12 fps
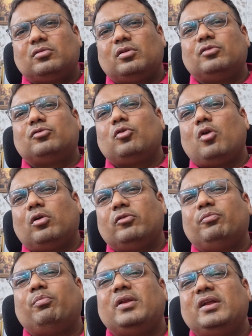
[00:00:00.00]
There is a lot
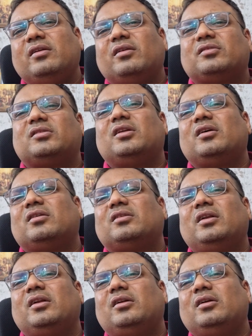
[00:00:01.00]
of money risk there.
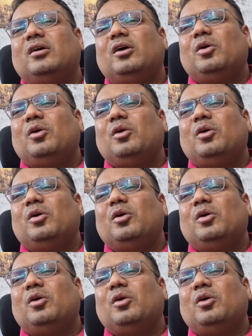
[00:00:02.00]
Then it